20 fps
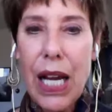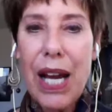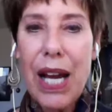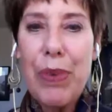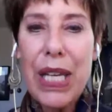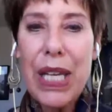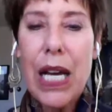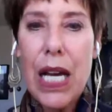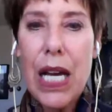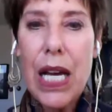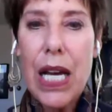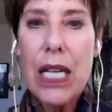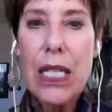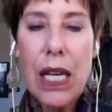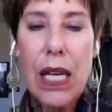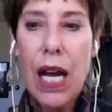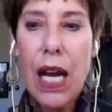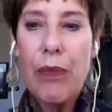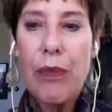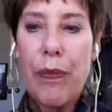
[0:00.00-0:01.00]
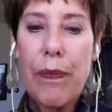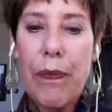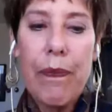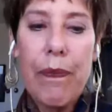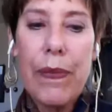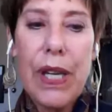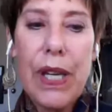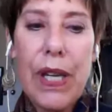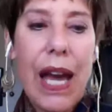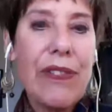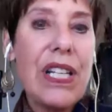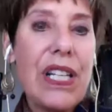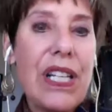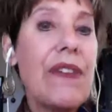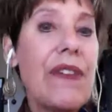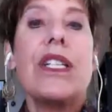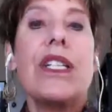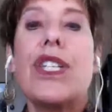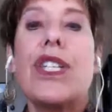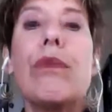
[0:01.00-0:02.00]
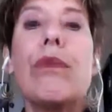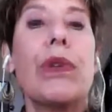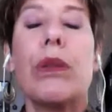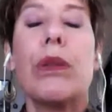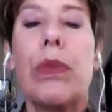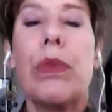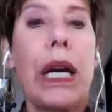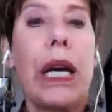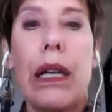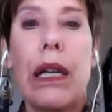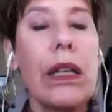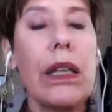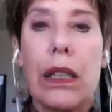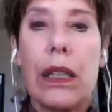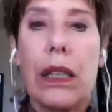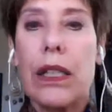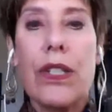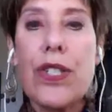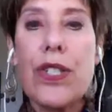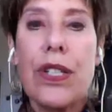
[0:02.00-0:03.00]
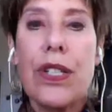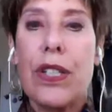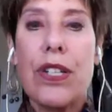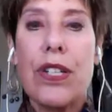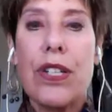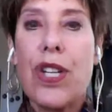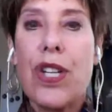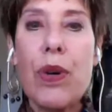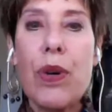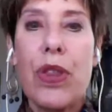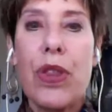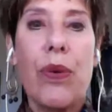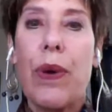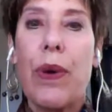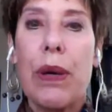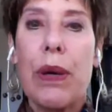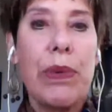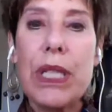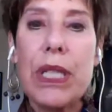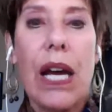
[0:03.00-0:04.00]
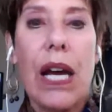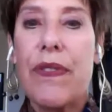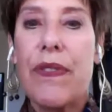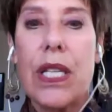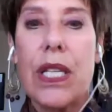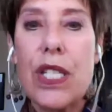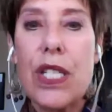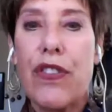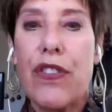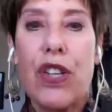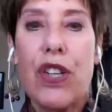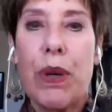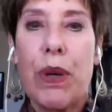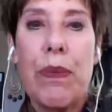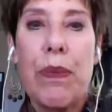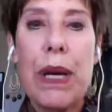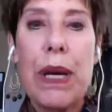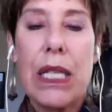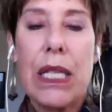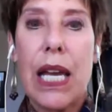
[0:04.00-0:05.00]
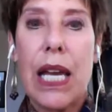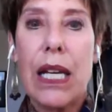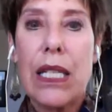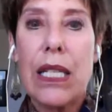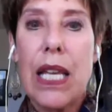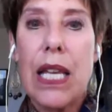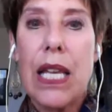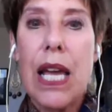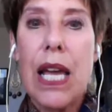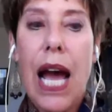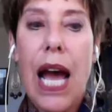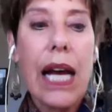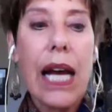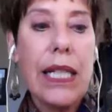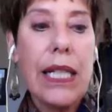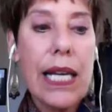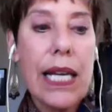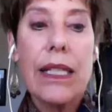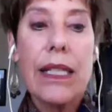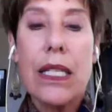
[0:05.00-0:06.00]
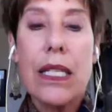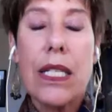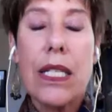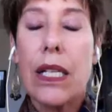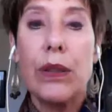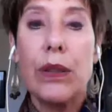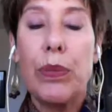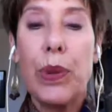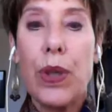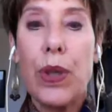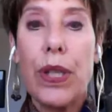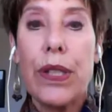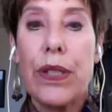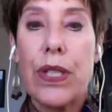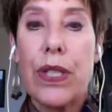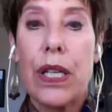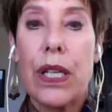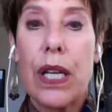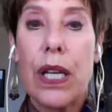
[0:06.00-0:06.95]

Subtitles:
Because you have to have a sense of humor about it. There's no other way but to have a sense of humor about sex. And sex is still important.